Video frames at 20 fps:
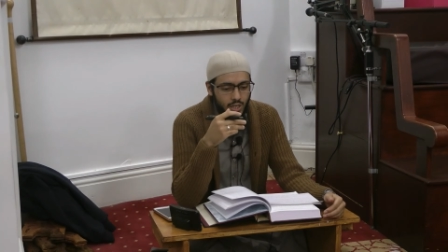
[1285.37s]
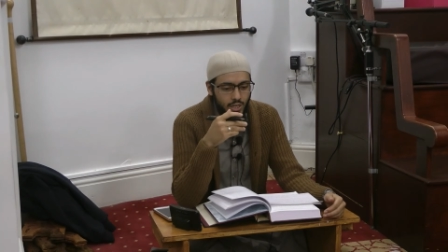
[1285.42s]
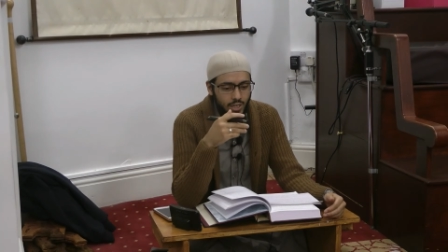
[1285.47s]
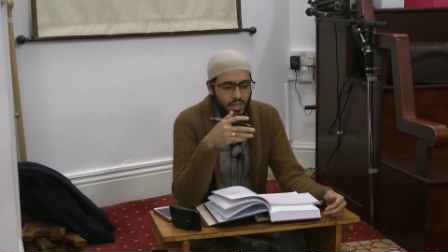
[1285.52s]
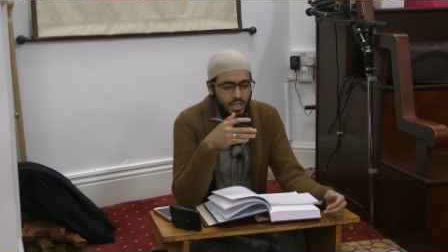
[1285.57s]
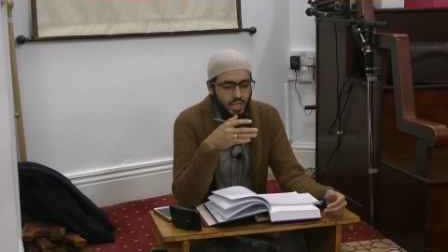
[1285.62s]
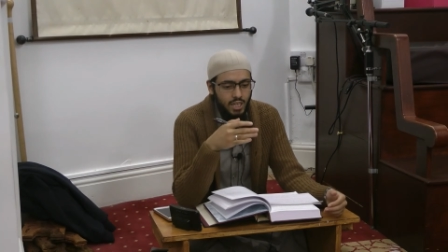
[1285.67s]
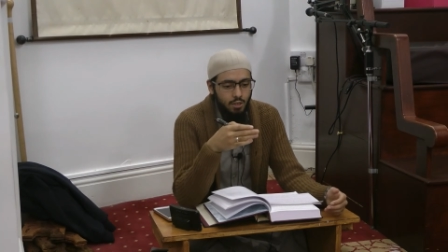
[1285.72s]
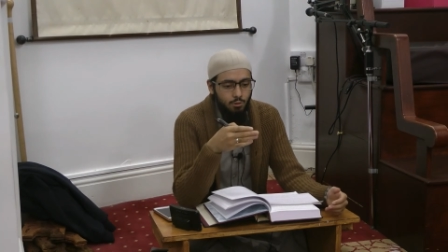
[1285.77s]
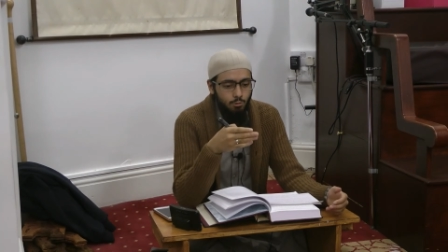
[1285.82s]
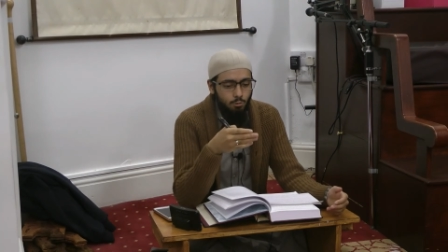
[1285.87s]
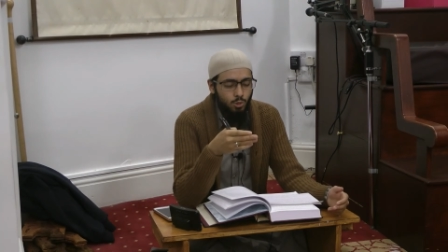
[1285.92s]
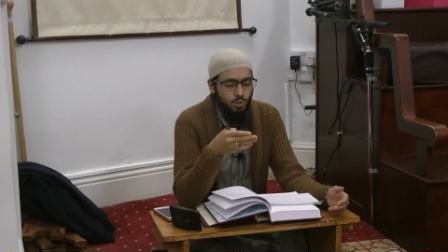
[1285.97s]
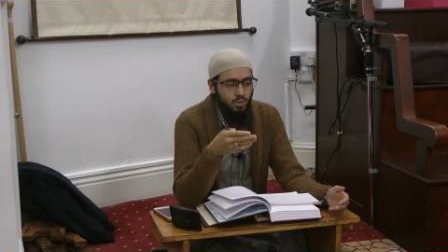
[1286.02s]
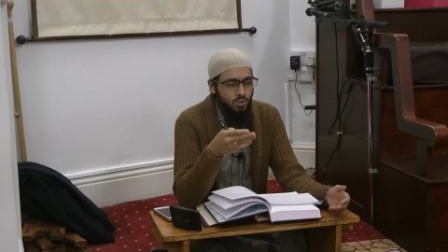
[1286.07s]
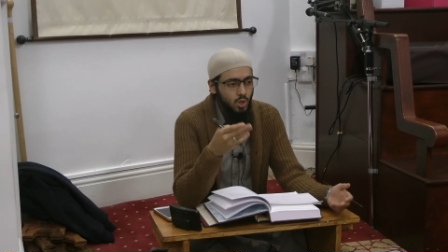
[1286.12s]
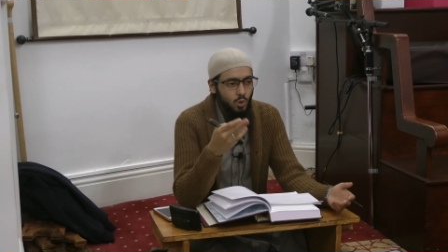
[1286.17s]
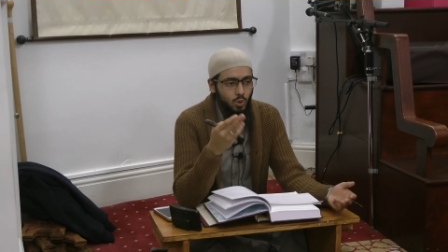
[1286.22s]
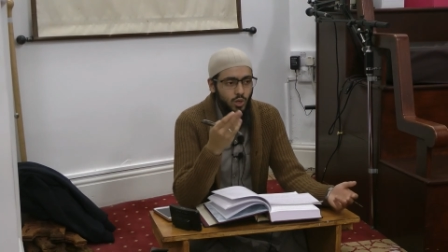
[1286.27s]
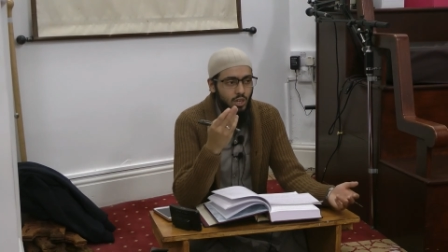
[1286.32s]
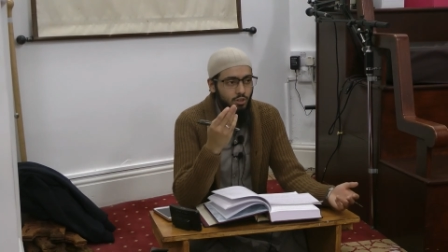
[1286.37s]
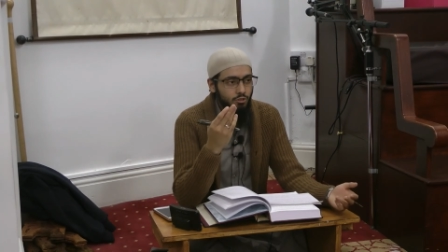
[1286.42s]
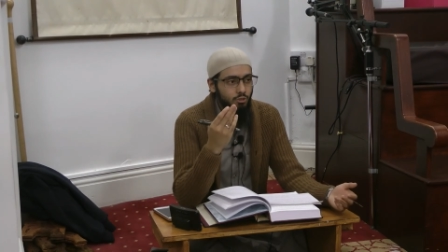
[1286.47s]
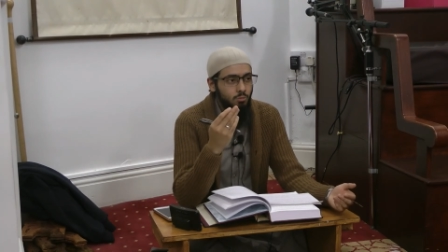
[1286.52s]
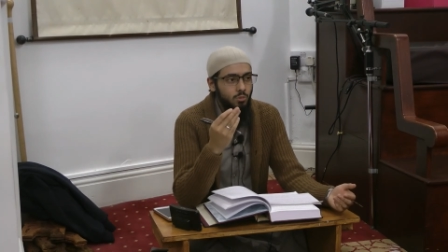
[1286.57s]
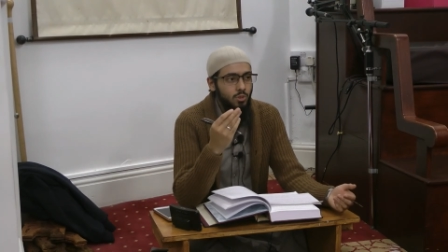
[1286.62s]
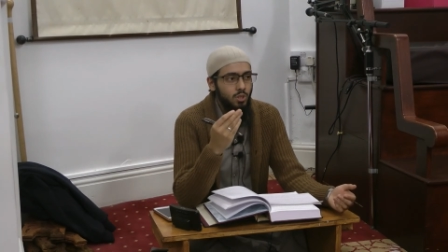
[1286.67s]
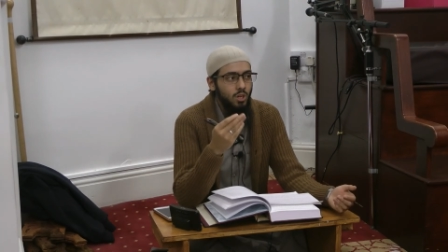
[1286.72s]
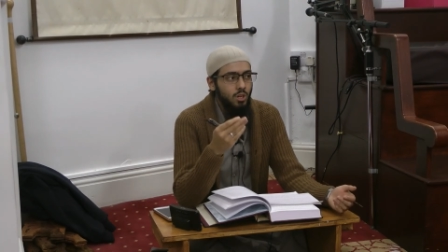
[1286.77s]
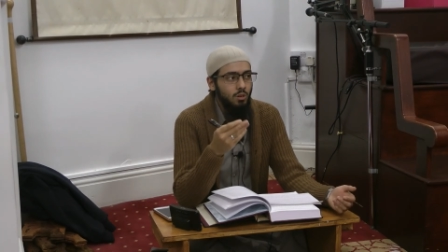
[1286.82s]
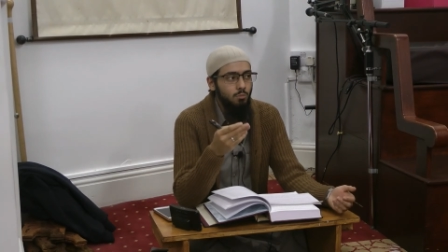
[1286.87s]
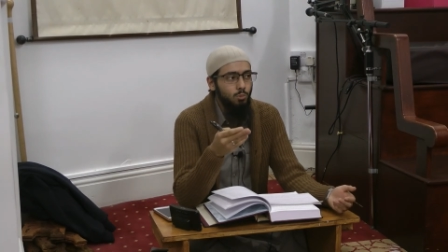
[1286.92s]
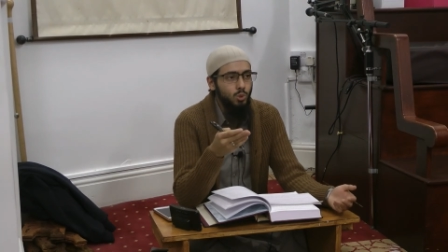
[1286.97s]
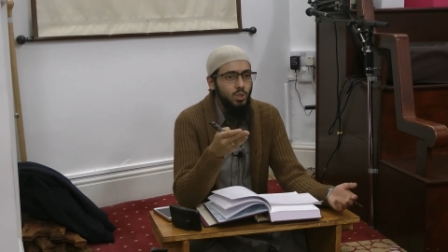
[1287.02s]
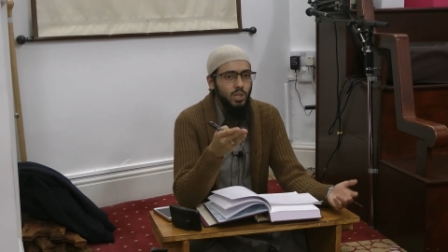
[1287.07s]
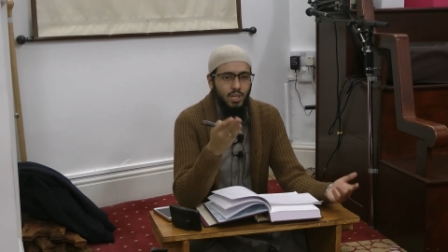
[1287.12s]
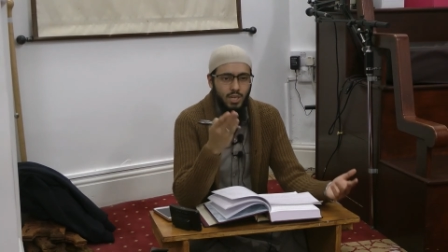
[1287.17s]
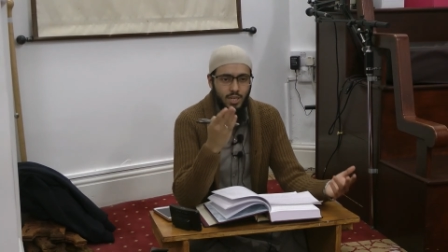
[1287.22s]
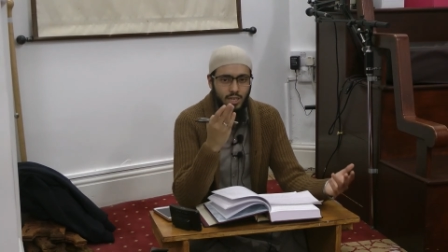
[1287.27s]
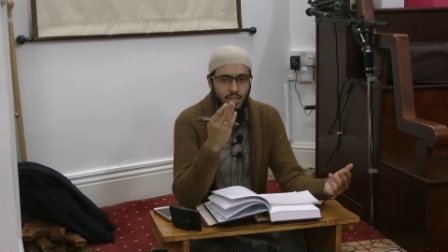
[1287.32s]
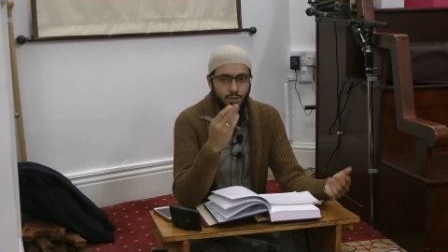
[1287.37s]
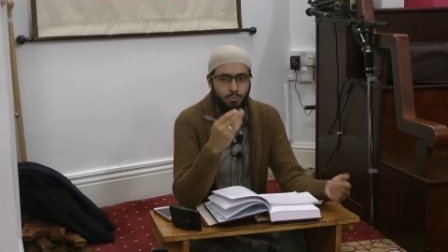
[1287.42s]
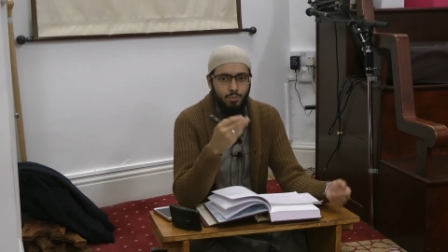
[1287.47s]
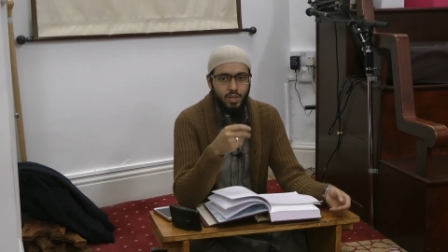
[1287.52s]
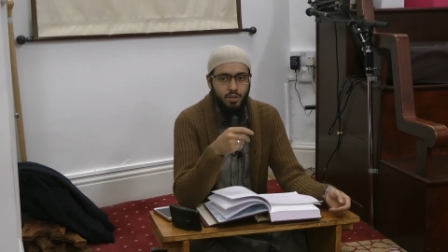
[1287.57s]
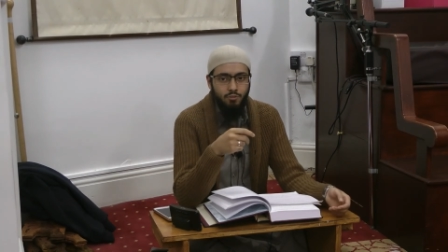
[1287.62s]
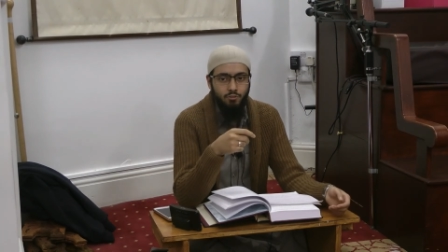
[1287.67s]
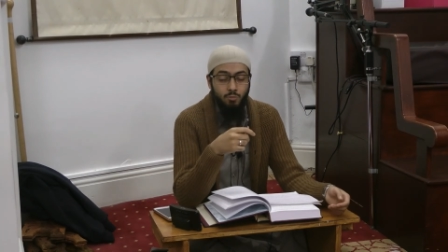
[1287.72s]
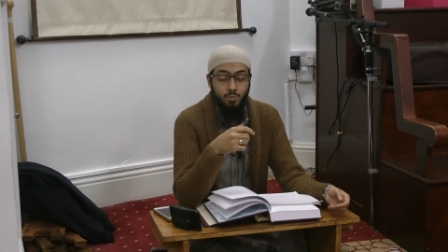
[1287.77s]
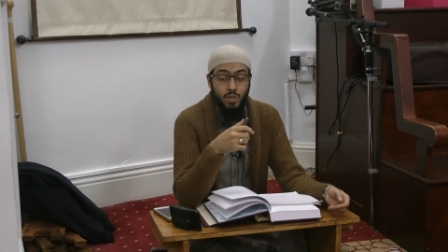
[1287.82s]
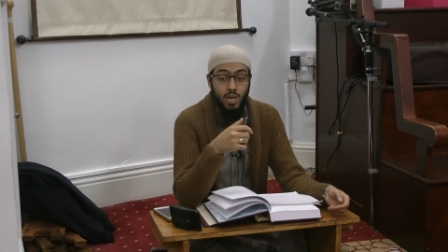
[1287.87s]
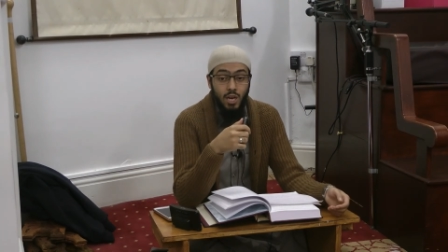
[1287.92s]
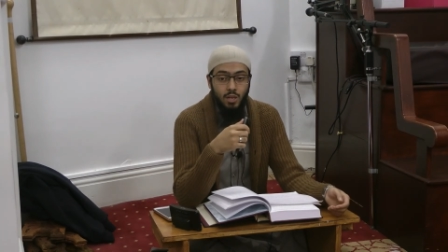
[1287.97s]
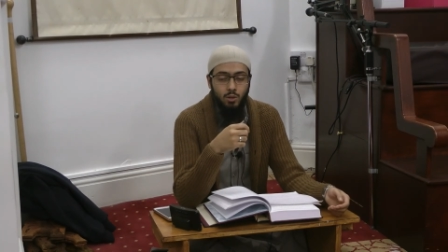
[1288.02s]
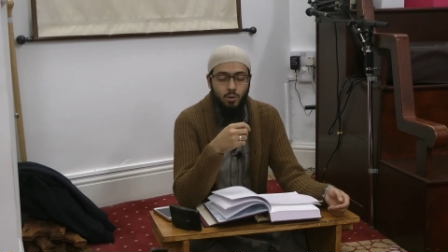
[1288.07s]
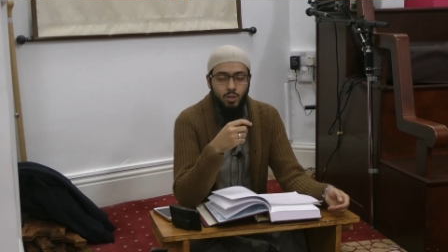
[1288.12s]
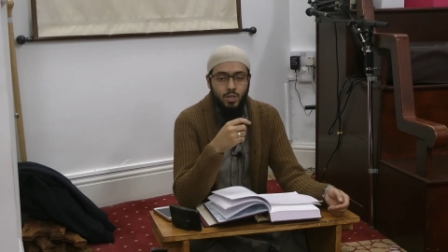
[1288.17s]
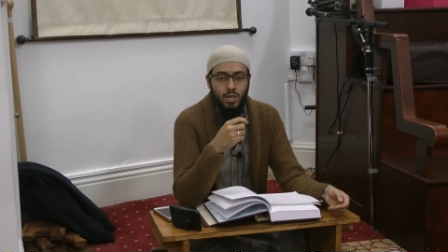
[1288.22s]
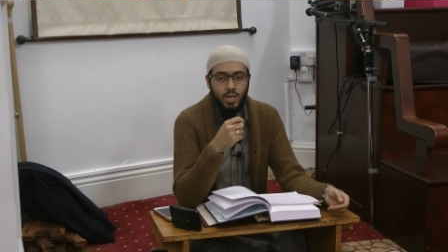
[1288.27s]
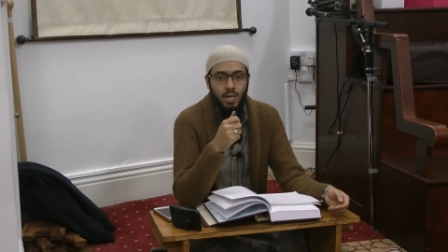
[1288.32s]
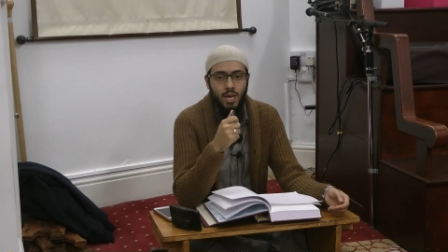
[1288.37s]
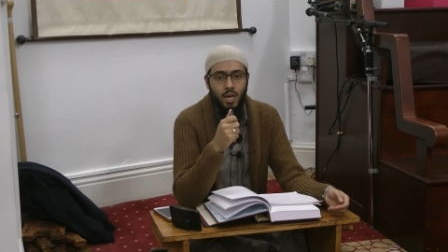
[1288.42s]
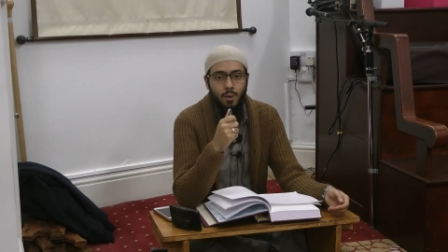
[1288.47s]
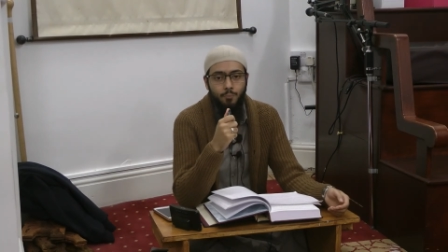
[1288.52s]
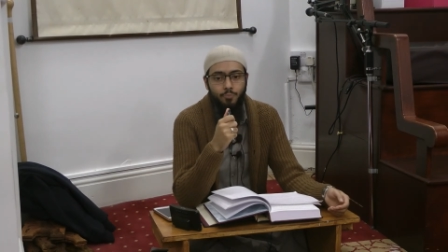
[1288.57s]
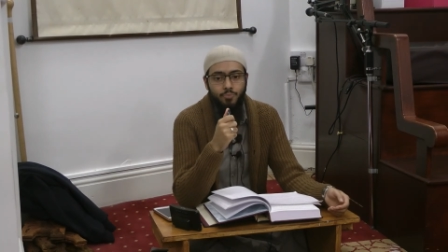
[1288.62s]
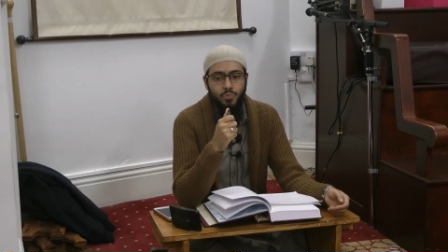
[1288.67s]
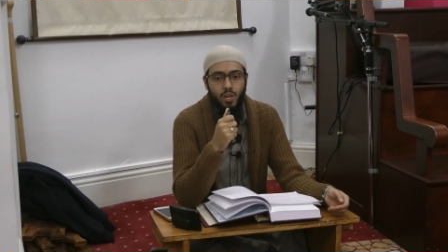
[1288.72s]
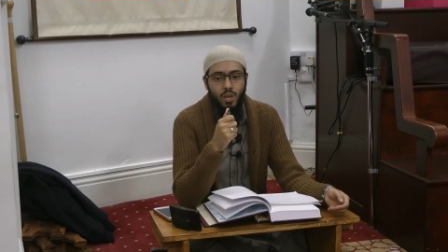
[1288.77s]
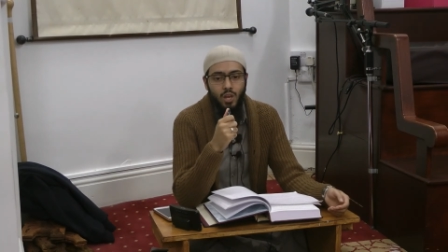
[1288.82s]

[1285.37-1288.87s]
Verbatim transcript: he was no doubt from the mutakallimin, from the Ahlul Kalam.